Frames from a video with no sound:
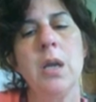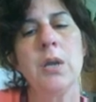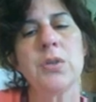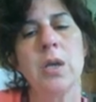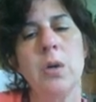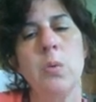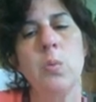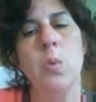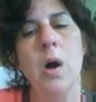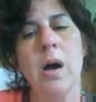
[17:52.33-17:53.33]
So
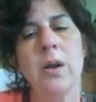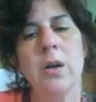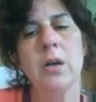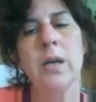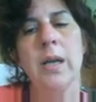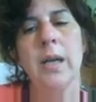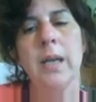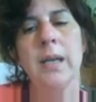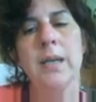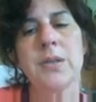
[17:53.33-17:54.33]
water
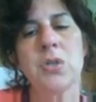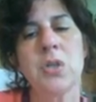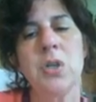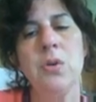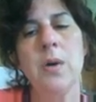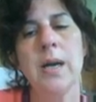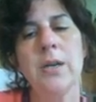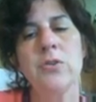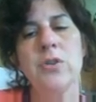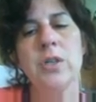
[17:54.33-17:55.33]
is 2
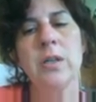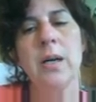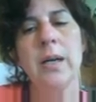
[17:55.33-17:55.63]
hydrogen